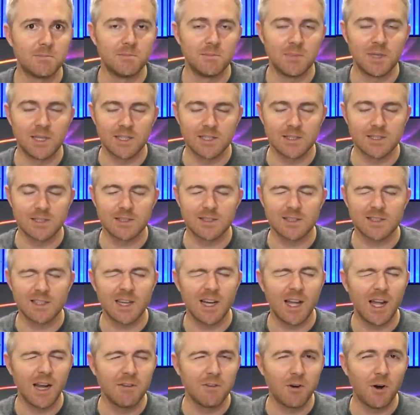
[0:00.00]
because it's
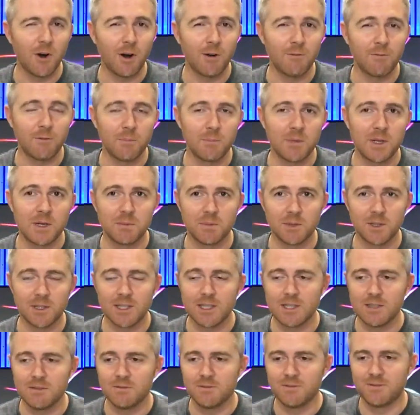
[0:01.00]
kind of hard for me to
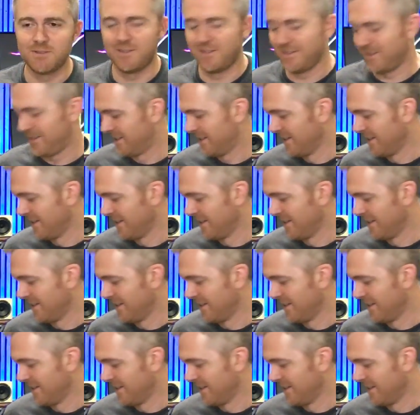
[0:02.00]
believe.